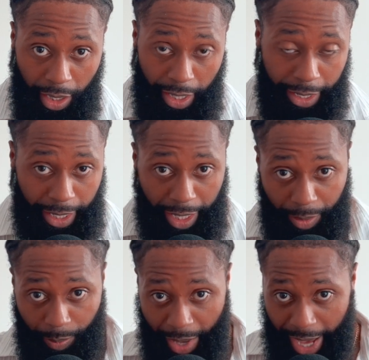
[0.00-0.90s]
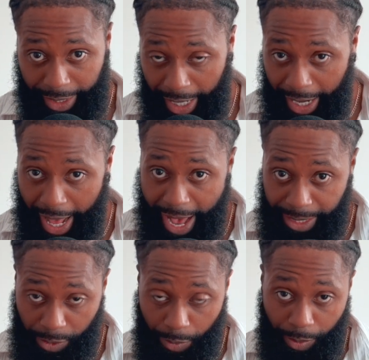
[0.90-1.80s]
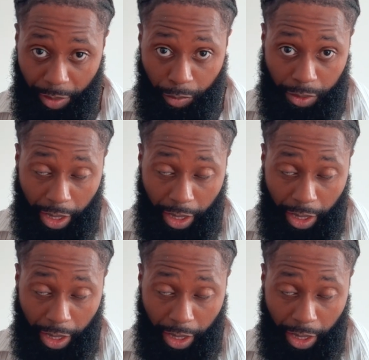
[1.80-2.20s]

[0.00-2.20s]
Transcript: and the impact that it has on people's